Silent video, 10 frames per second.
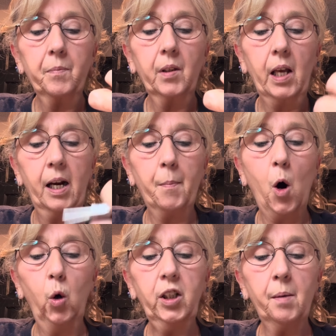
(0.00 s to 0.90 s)
And I'm
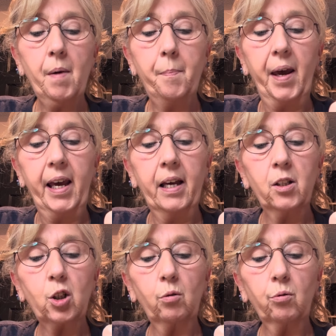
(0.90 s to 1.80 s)
holding my
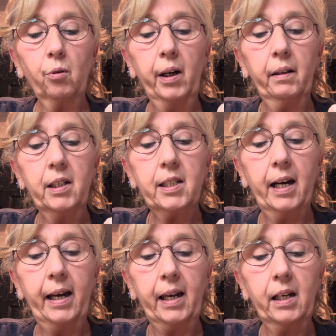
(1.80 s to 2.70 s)
bands really
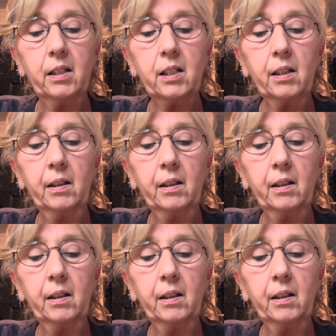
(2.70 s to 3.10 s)
tight.